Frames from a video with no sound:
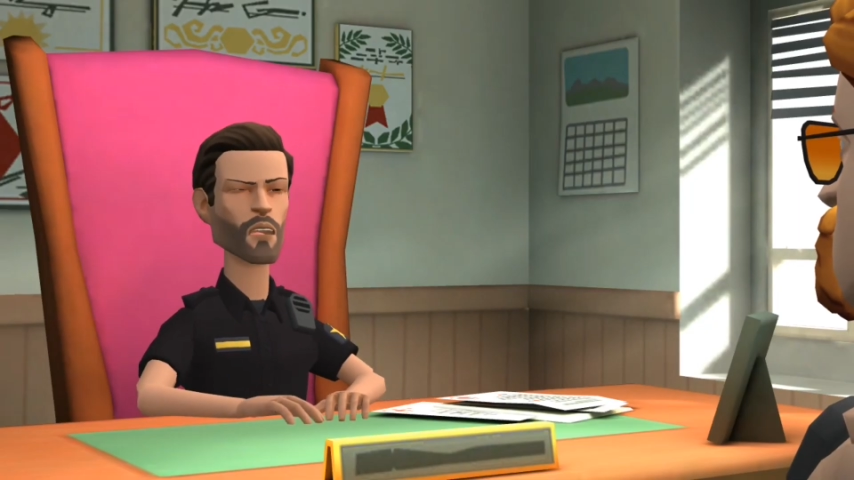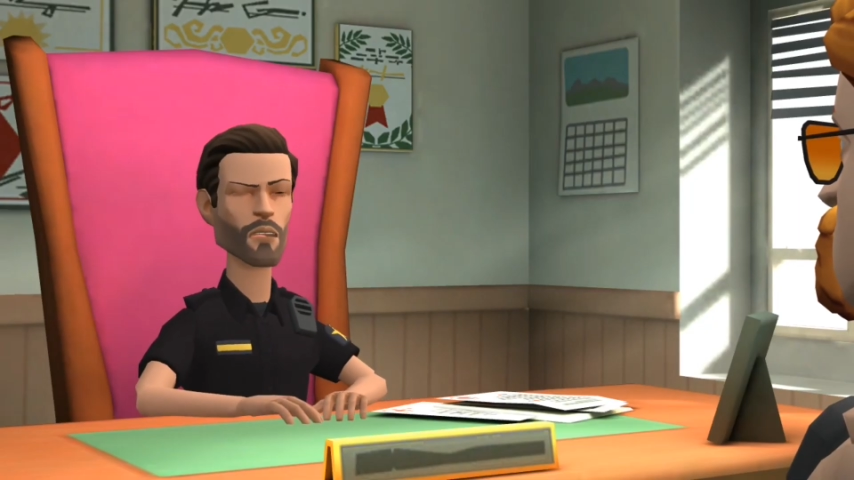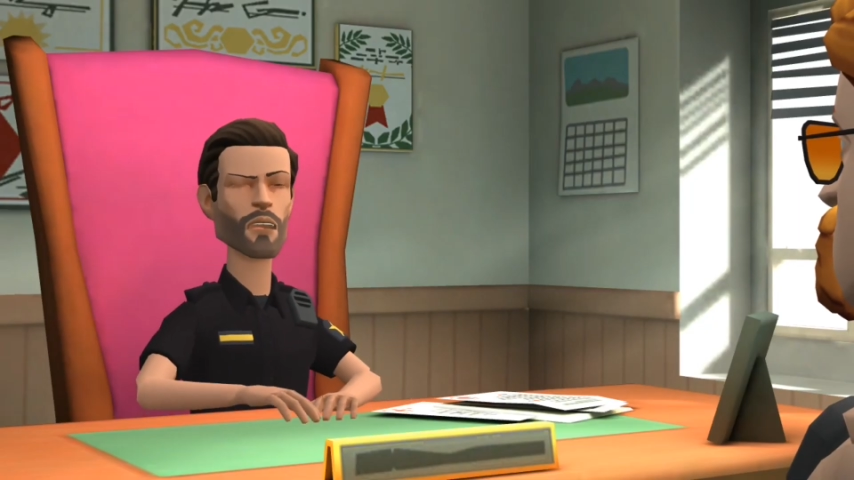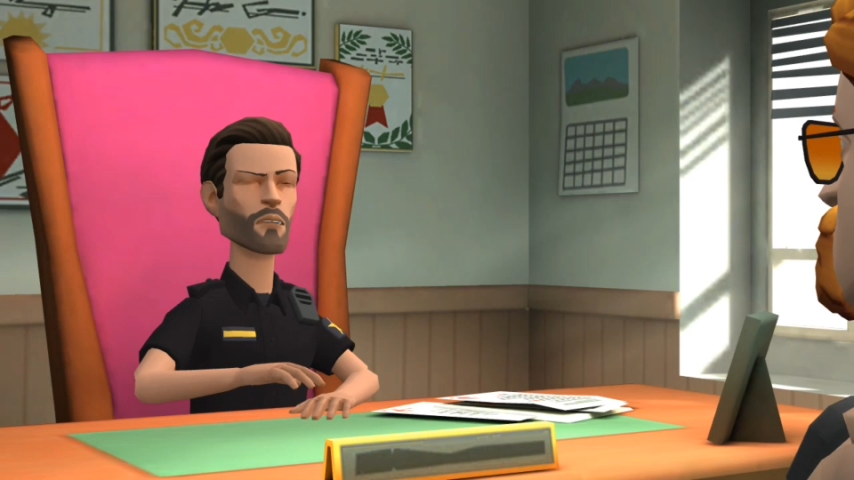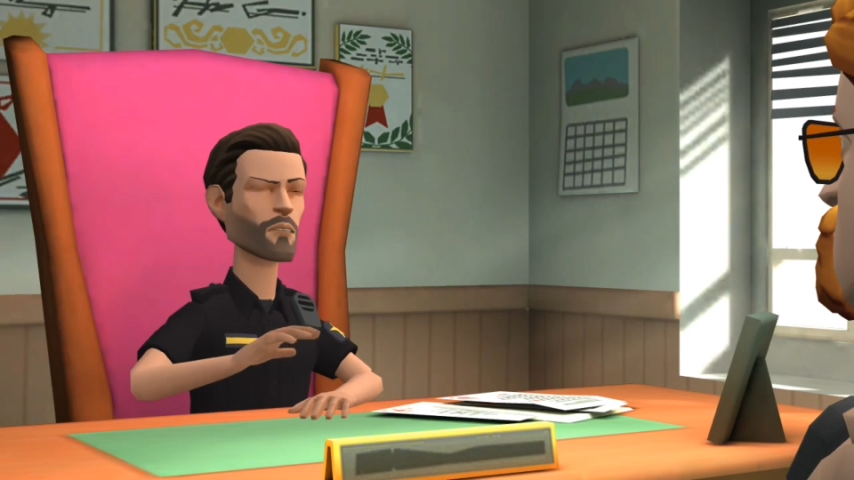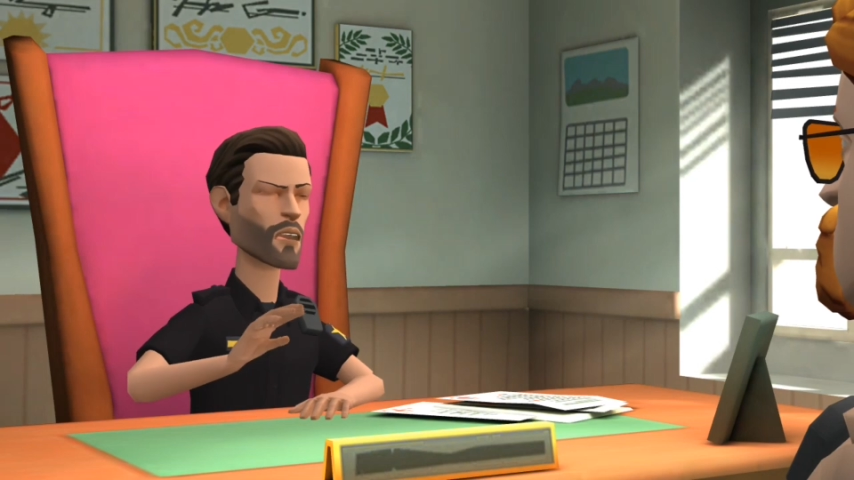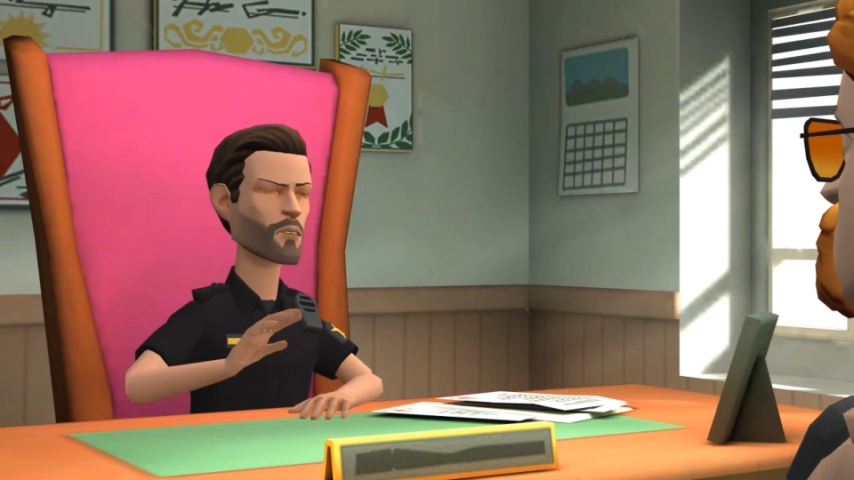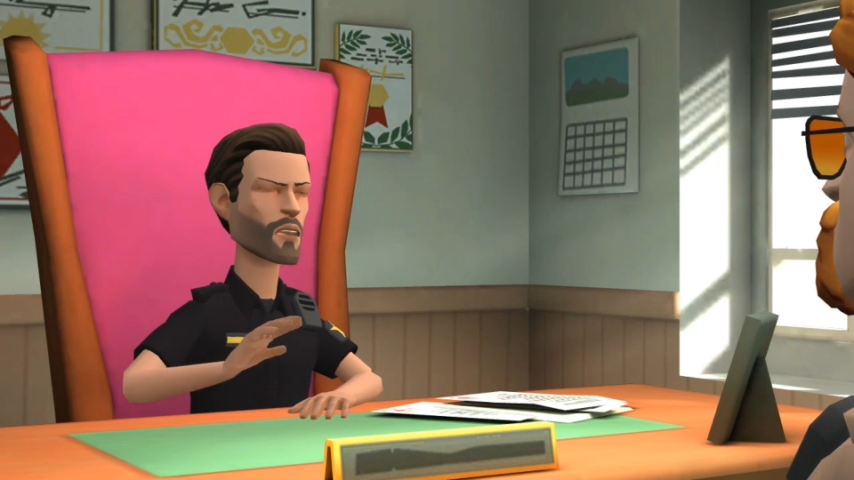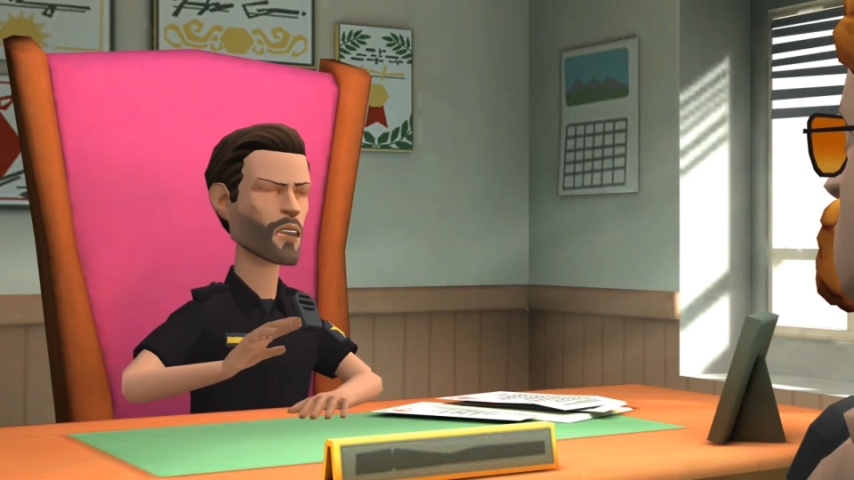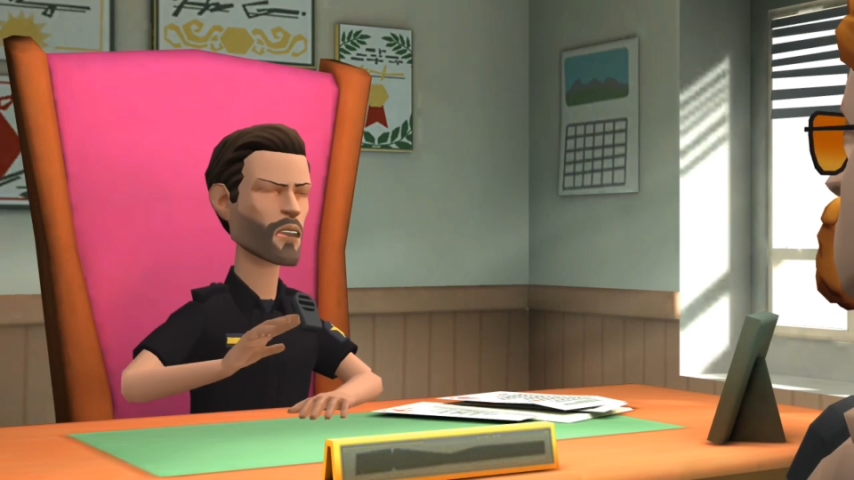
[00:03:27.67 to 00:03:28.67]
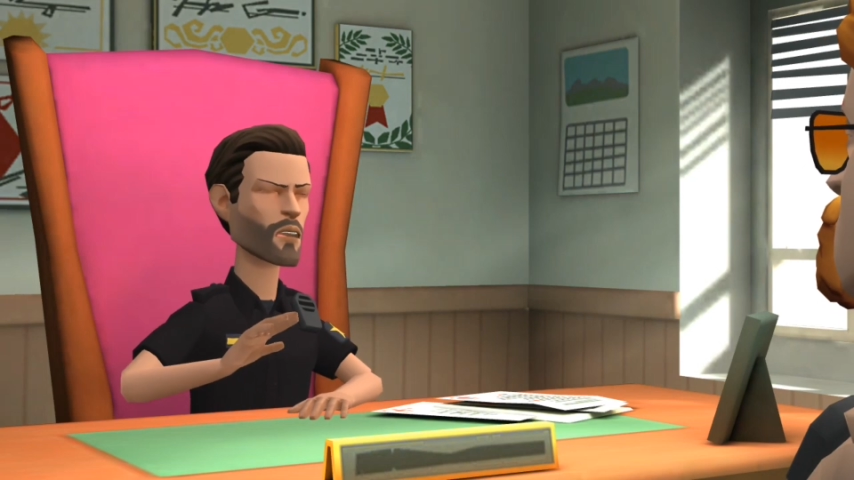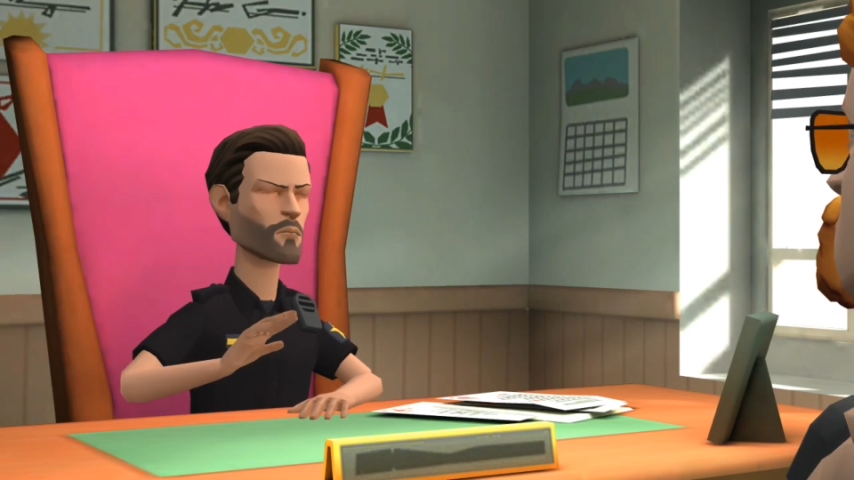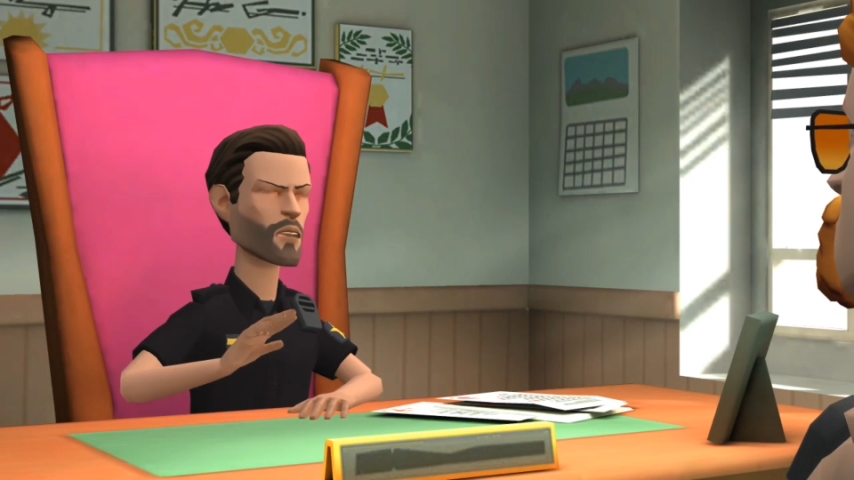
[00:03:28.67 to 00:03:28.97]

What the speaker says: you was using profane